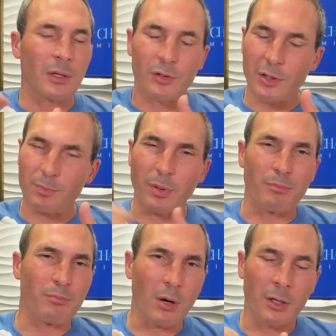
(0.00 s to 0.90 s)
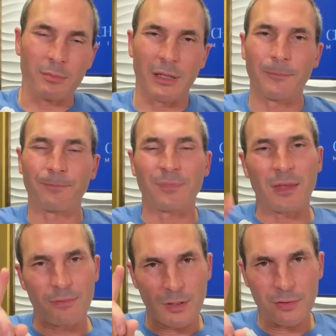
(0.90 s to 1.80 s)
just bombard me.
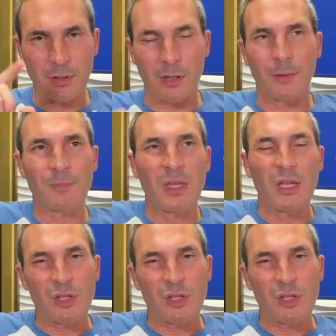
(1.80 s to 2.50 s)
This thought,